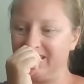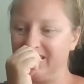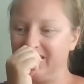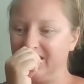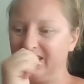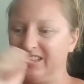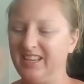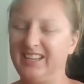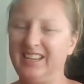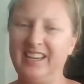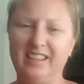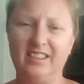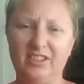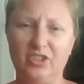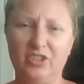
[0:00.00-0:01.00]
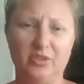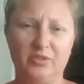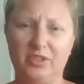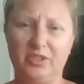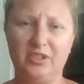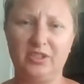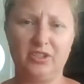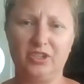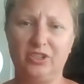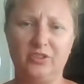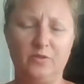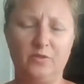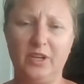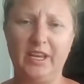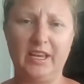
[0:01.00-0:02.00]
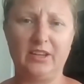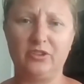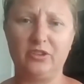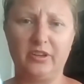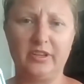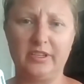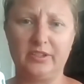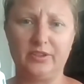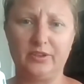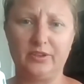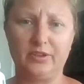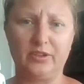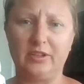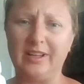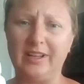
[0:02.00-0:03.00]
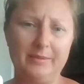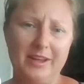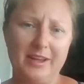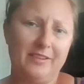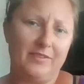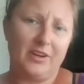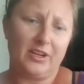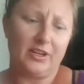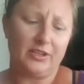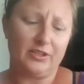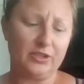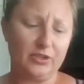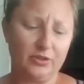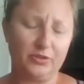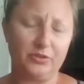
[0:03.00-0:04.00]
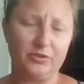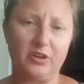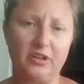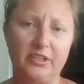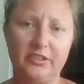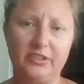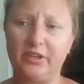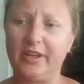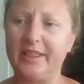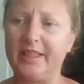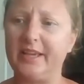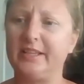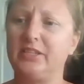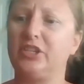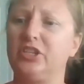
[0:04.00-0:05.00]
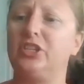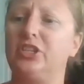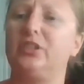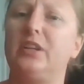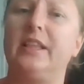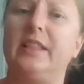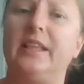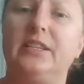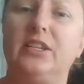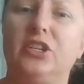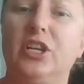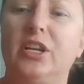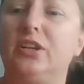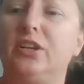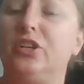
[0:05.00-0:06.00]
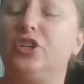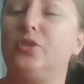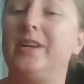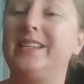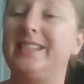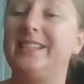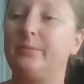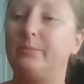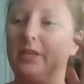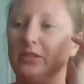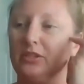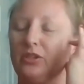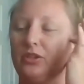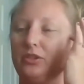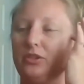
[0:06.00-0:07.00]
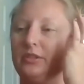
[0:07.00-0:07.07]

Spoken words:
like Nathan chose to just freehand draw his circle. I'm not a very good circle drawer, so I like to trace my circles.